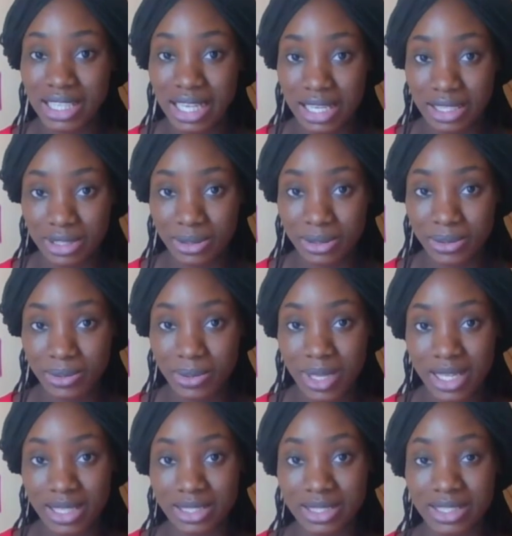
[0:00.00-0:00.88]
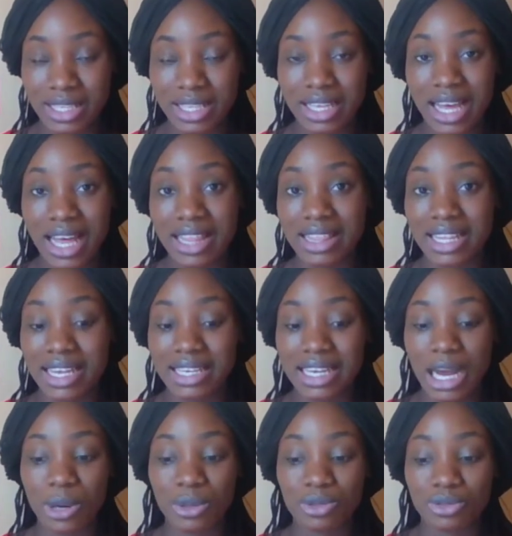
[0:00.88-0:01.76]
task 2 essay, and
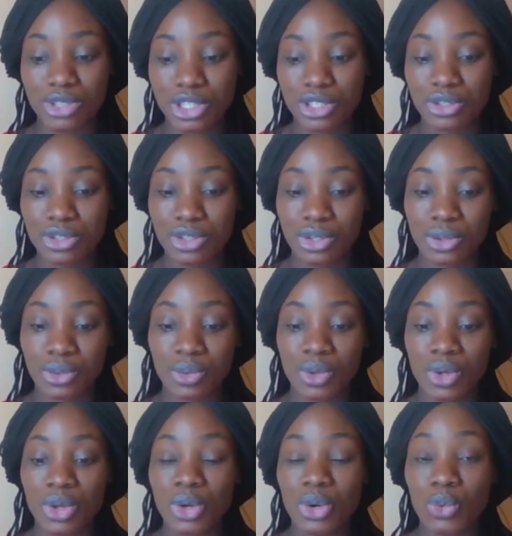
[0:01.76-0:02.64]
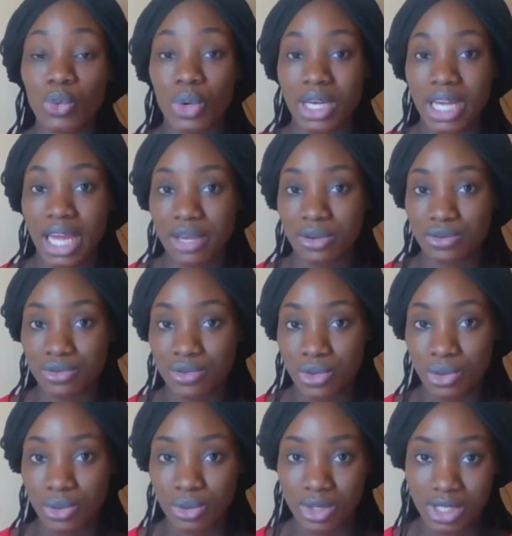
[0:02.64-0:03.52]
then I'll read you what I
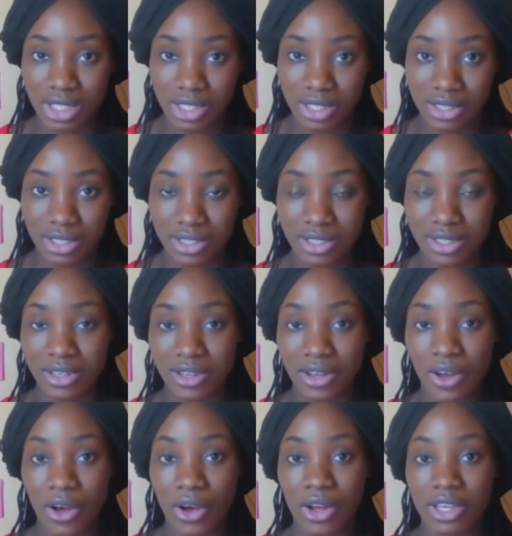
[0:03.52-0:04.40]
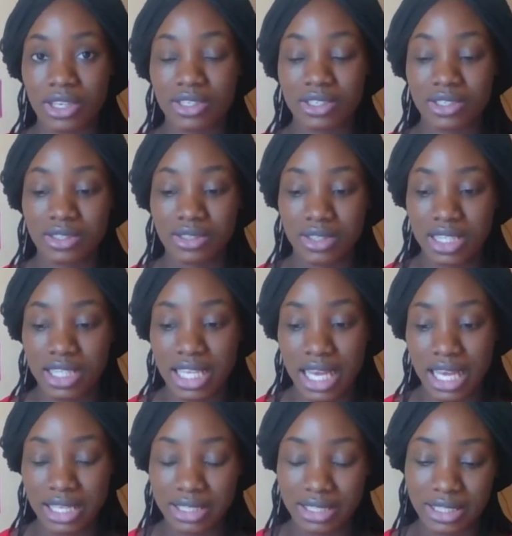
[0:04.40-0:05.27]
wrote on
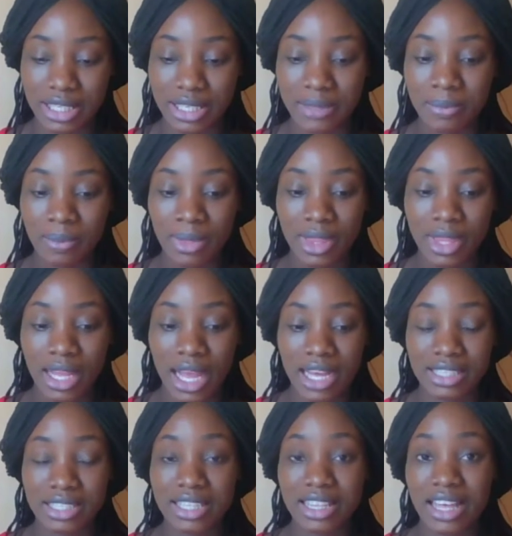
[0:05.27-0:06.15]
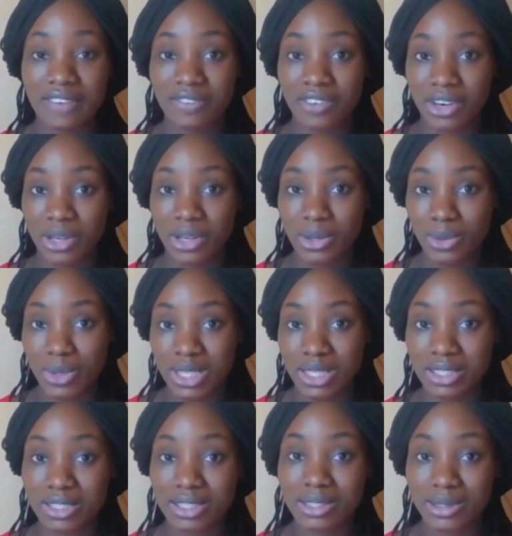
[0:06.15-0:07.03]
the essay. I did that very
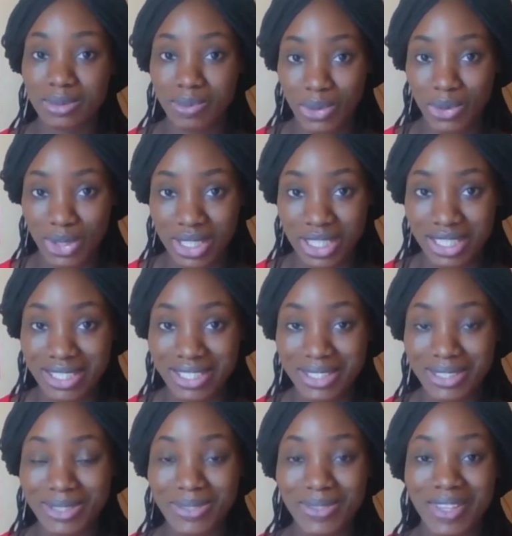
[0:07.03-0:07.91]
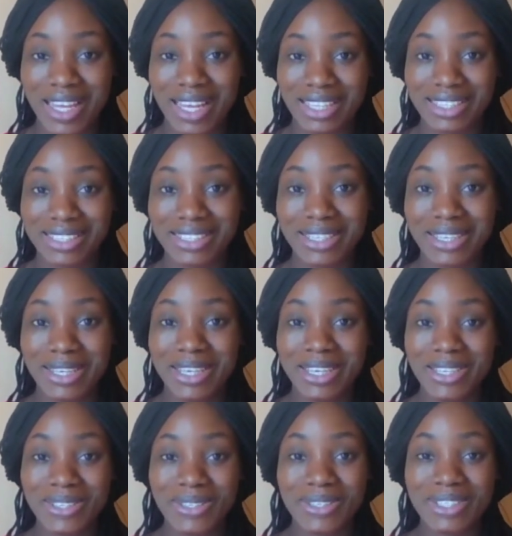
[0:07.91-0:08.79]
quickly this morning so that
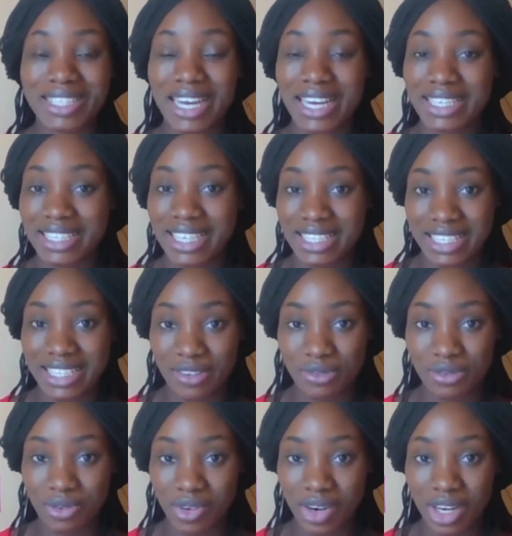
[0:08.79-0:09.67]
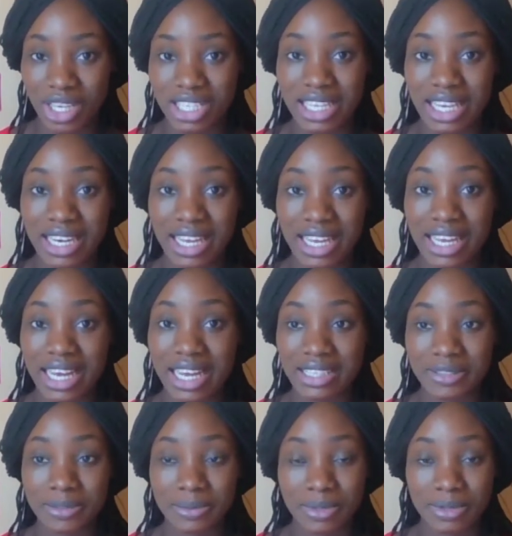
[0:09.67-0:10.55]
the ideas are fresh and I can